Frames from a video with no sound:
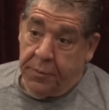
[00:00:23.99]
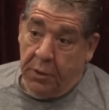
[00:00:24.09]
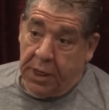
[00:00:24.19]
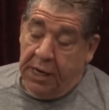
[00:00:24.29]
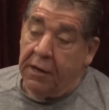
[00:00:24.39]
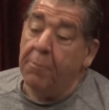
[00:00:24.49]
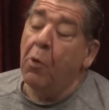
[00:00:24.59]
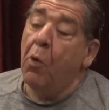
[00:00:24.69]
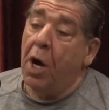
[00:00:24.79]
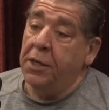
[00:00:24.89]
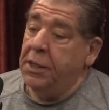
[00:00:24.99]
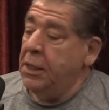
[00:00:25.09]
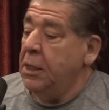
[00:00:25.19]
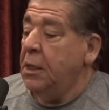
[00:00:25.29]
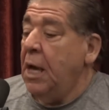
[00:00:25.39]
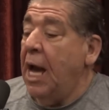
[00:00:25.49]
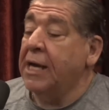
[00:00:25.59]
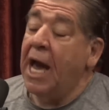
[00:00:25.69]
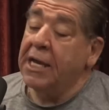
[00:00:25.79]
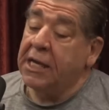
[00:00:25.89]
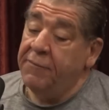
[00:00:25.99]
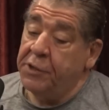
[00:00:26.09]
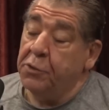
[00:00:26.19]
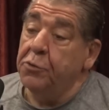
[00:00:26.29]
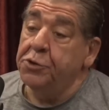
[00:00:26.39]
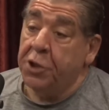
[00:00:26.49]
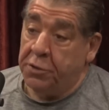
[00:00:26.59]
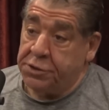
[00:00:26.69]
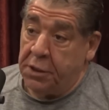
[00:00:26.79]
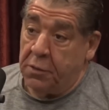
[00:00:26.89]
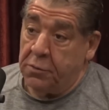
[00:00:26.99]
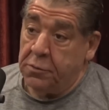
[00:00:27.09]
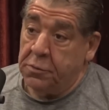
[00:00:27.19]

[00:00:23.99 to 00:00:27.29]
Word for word: Okay, number one, I got to give it to New Jersey, though.